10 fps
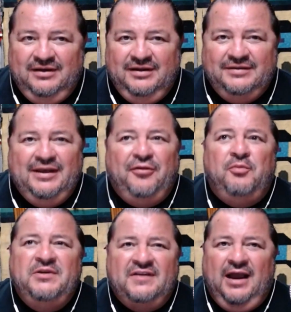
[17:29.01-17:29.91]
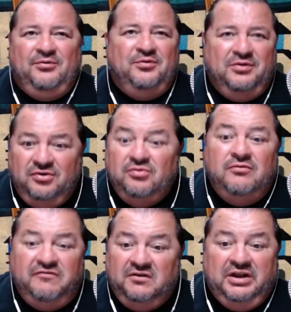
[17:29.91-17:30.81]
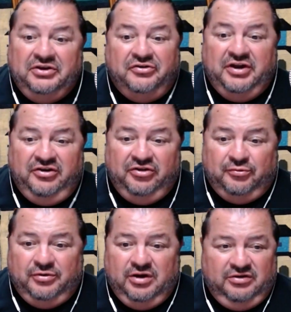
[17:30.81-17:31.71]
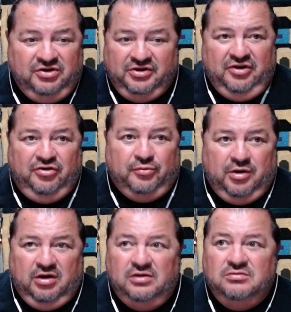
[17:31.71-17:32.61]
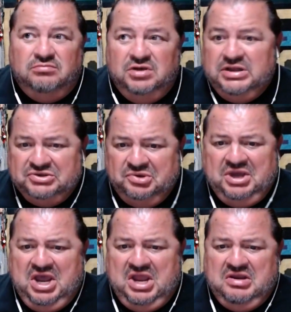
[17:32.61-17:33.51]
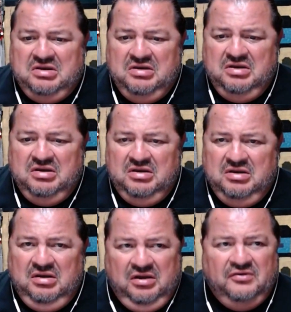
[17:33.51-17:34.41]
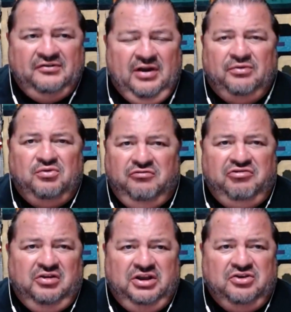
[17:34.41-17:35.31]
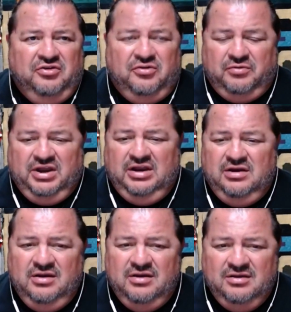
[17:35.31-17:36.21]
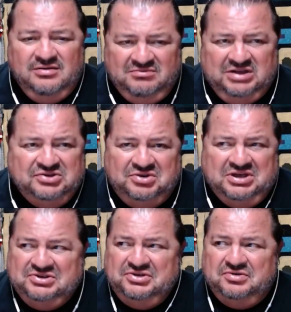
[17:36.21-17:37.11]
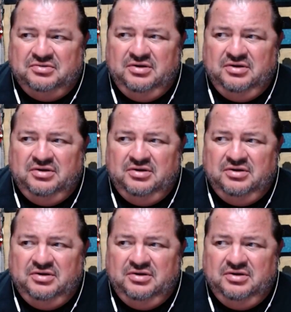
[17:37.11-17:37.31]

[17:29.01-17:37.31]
Now, there'll be times where you feel like you're not in the wrong. You're not in the wrong, and that's okay. And there's times where you feel like you're in the right, and that's okay too.